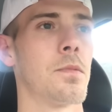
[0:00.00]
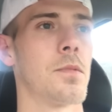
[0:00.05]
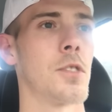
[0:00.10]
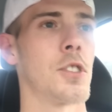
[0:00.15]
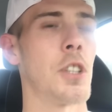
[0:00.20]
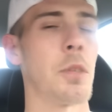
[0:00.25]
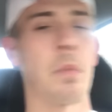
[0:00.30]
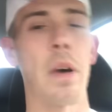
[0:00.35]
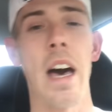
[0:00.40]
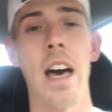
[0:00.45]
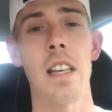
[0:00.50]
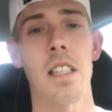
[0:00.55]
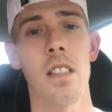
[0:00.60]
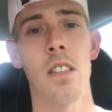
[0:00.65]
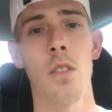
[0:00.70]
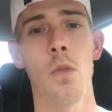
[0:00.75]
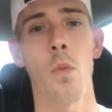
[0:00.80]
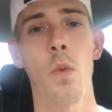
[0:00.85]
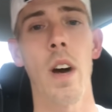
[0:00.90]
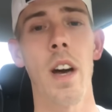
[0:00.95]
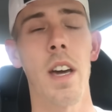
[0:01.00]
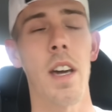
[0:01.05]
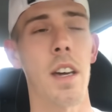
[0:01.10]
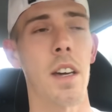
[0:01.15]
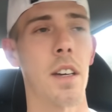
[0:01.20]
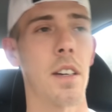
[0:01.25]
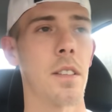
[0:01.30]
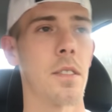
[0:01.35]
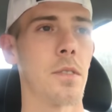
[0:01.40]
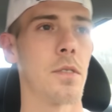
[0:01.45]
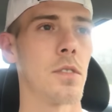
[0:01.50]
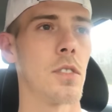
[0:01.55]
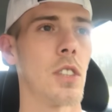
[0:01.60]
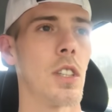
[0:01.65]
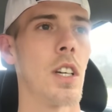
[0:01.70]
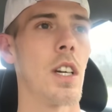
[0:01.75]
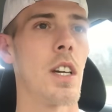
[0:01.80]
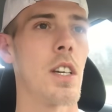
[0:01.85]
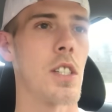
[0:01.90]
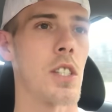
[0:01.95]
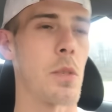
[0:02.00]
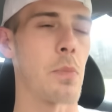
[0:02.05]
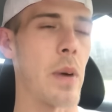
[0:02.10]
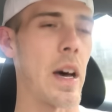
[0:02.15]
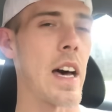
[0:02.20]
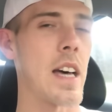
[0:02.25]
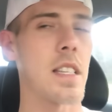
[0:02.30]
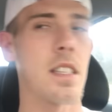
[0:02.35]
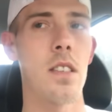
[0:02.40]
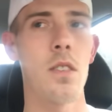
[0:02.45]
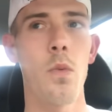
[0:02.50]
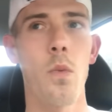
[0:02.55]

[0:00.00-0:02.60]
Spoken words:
She passes away. She passes